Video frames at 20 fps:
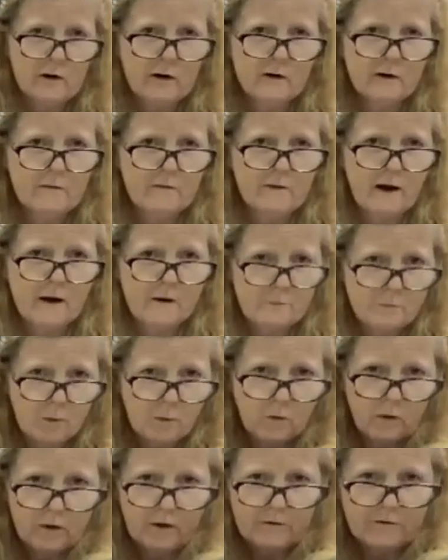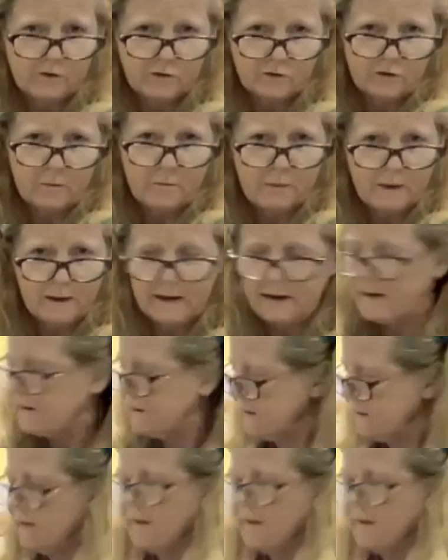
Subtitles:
going to find more of stripping it